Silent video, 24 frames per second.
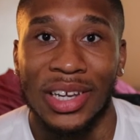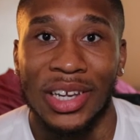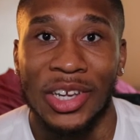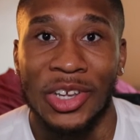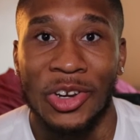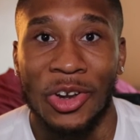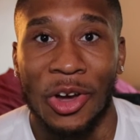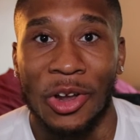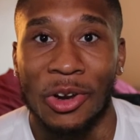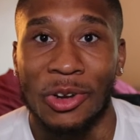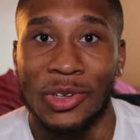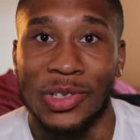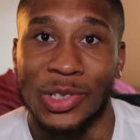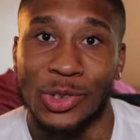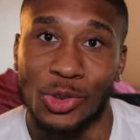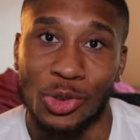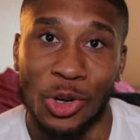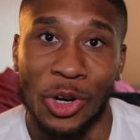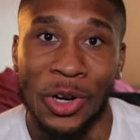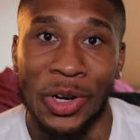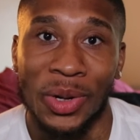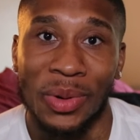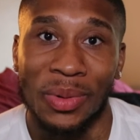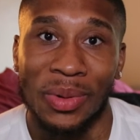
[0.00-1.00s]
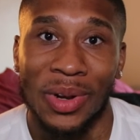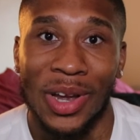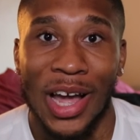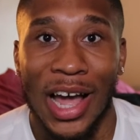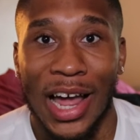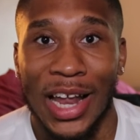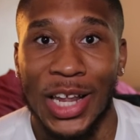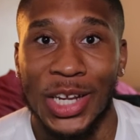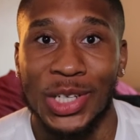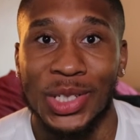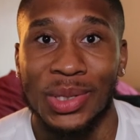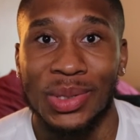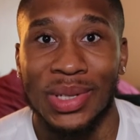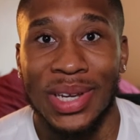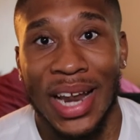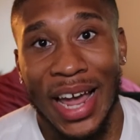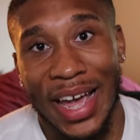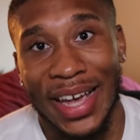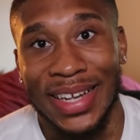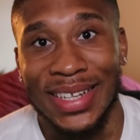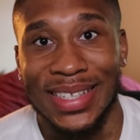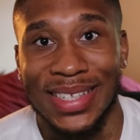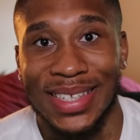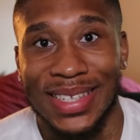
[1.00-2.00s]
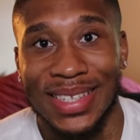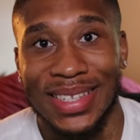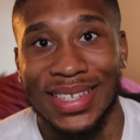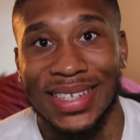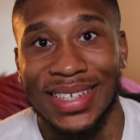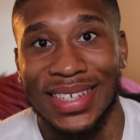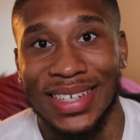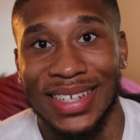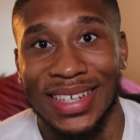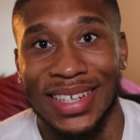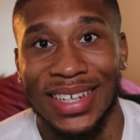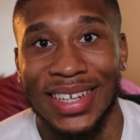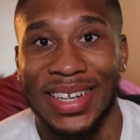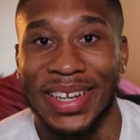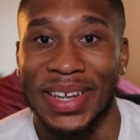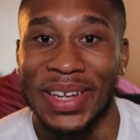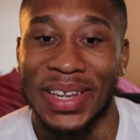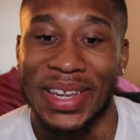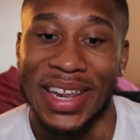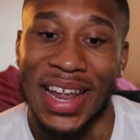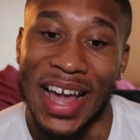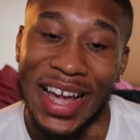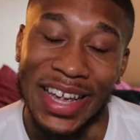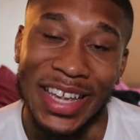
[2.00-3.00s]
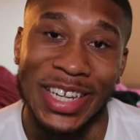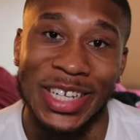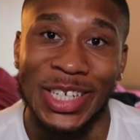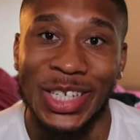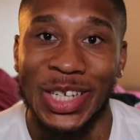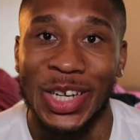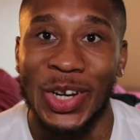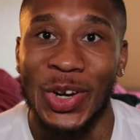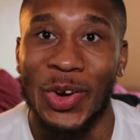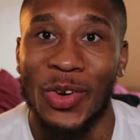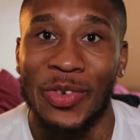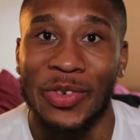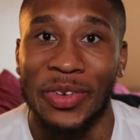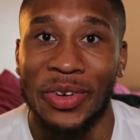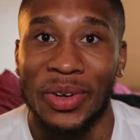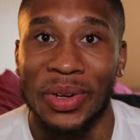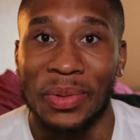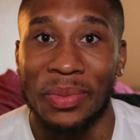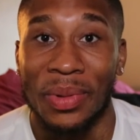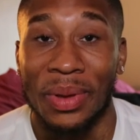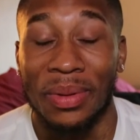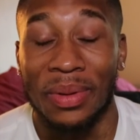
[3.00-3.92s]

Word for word: you know, on those drunk college nights, knock your shit over.